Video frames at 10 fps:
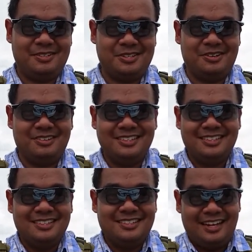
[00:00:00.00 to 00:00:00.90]
So
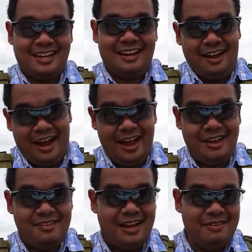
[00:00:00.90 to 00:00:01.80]
uh,
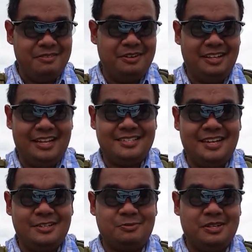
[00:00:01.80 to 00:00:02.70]
I, I even realized
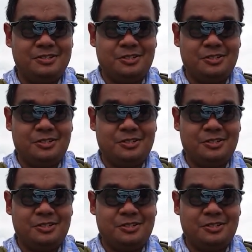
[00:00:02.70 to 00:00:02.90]
that as well.